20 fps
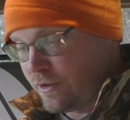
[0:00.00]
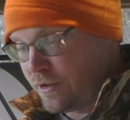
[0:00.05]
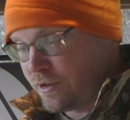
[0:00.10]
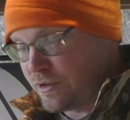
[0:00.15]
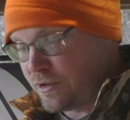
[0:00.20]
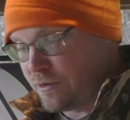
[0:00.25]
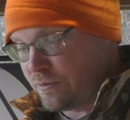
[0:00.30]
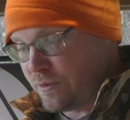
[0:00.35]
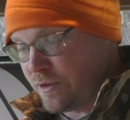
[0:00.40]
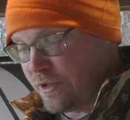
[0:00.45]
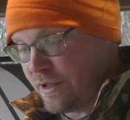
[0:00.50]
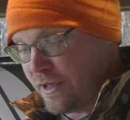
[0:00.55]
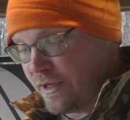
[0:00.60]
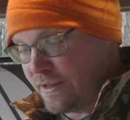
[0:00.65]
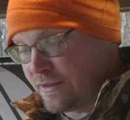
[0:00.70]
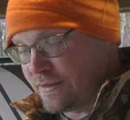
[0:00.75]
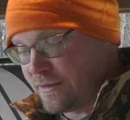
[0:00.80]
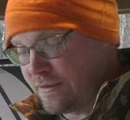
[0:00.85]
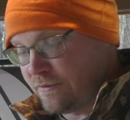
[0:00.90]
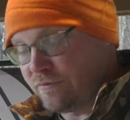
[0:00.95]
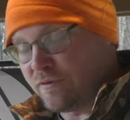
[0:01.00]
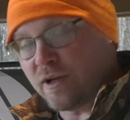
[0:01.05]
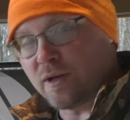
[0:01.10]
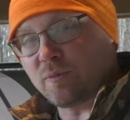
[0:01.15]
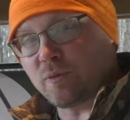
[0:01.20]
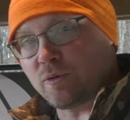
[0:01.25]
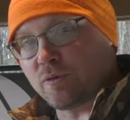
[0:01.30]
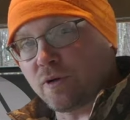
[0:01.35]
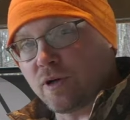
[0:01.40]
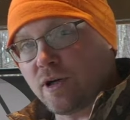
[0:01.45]
some of that
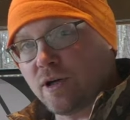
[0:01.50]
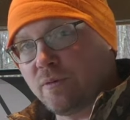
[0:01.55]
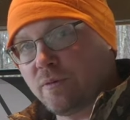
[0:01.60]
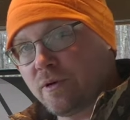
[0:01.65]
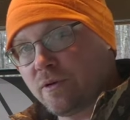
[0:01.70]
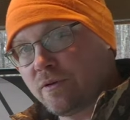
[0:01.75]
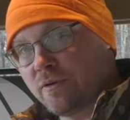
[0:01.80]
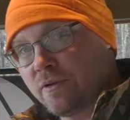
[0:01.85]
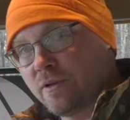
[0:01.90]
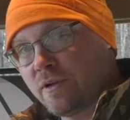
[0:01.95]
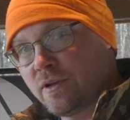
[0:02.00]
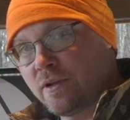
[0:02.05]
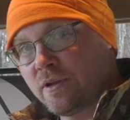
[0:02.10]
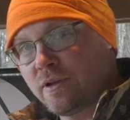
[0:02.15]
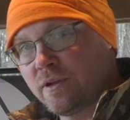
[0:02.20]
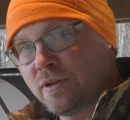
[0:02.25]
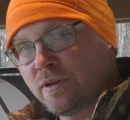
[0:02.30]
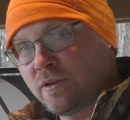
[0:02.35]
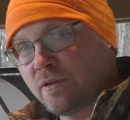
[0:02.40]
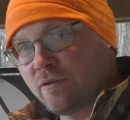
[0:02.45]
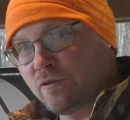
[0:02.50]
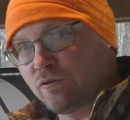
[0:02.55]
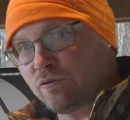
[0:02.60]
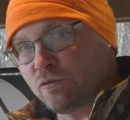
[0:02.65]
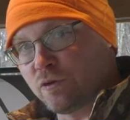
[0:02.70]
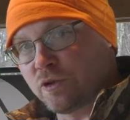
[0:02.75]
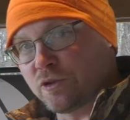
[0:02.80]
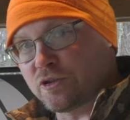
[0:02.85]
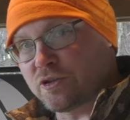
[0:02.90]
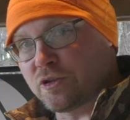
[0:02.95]
vapor rub
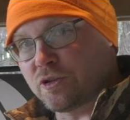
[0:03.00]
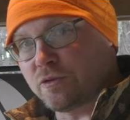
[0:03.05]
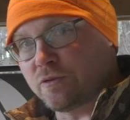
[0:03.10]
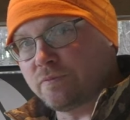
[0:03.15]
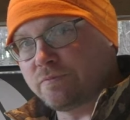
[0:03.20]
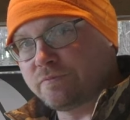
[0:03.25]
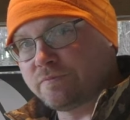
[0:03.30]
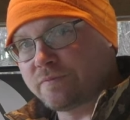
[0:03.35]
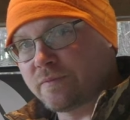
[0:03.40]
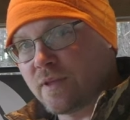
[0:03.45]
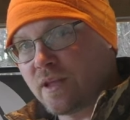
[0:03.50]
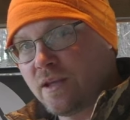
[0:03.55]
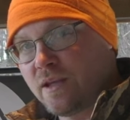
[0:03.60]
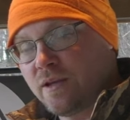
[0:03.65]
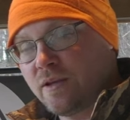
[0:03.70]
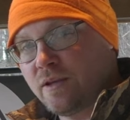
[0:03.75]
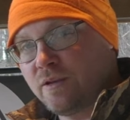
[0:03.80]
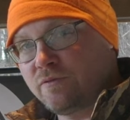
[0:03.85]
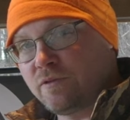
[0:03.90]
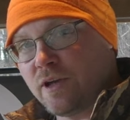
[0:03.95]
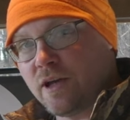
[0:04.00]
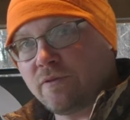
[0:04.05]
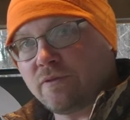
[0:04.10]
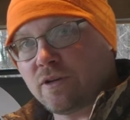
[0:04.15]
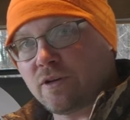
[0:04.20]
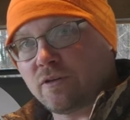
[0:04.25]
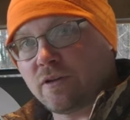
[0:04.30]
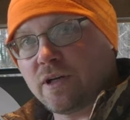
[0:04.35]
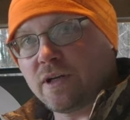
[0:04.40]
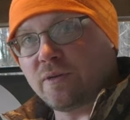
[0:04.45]
real soon. If you haven't
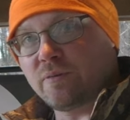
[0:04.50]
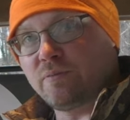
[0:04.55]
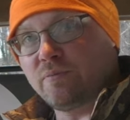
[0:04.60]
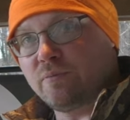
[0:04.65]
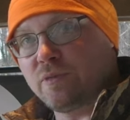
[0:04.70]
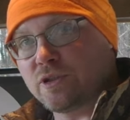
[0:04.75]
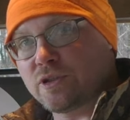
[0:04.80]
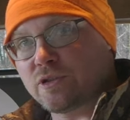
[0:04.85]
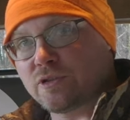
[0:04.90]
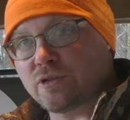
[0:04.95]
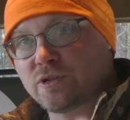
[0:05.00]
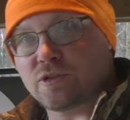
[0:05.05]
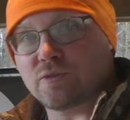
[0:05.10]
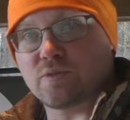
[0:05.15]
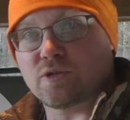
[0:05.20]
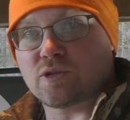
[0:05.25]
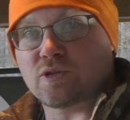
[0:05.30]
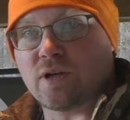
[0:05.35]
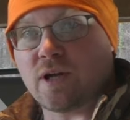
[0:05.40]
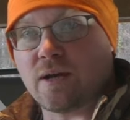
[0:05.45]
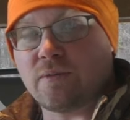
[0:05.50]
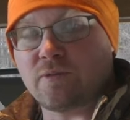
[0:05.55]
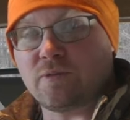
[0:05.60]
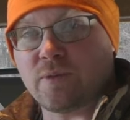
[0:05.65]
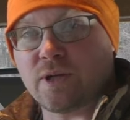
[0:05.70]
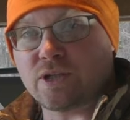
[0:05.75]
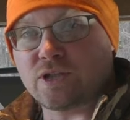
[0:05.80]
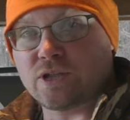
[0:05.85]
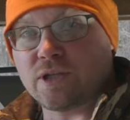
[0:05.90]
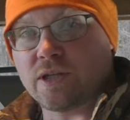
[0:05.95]
already, be sure to subscribe to
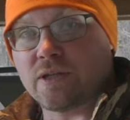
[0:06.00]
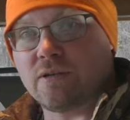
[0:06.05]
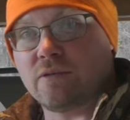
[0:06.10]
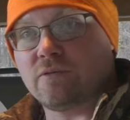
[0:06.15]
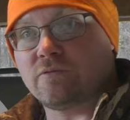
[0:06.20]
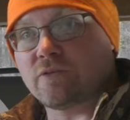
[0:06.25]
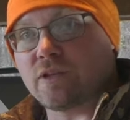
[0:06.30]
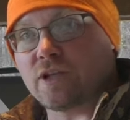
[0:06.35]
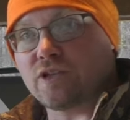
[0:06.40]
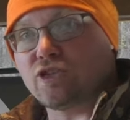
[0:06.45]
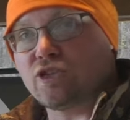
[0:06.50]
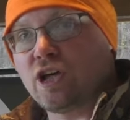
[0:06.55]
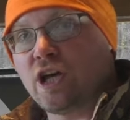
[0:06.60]
my channel. I've got